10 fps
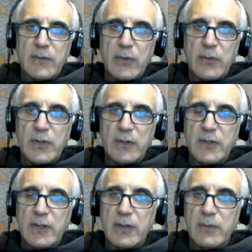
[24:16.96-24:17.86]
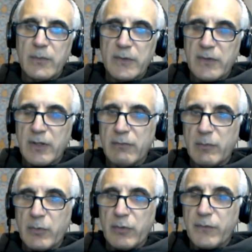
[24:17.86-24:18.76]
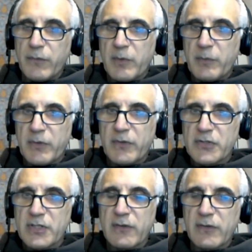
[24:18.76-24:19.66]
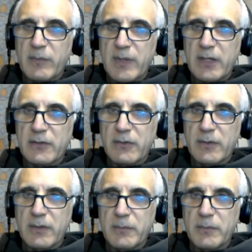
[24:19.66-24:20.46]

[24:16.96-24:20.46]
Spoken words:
So, was he removed from his position as commander